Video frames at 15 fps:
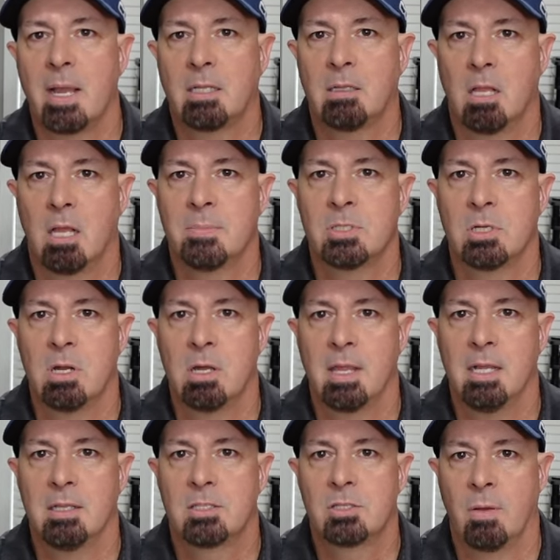my clubs and all
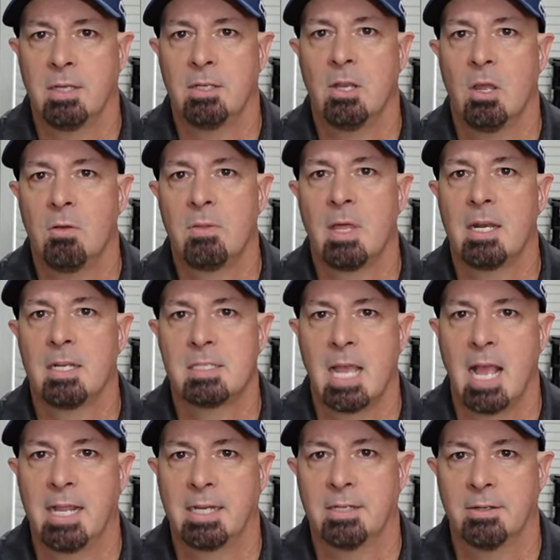that, so I know that it's
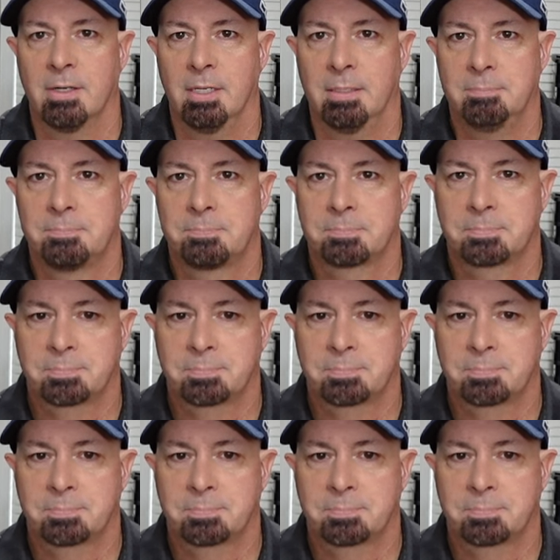accurate.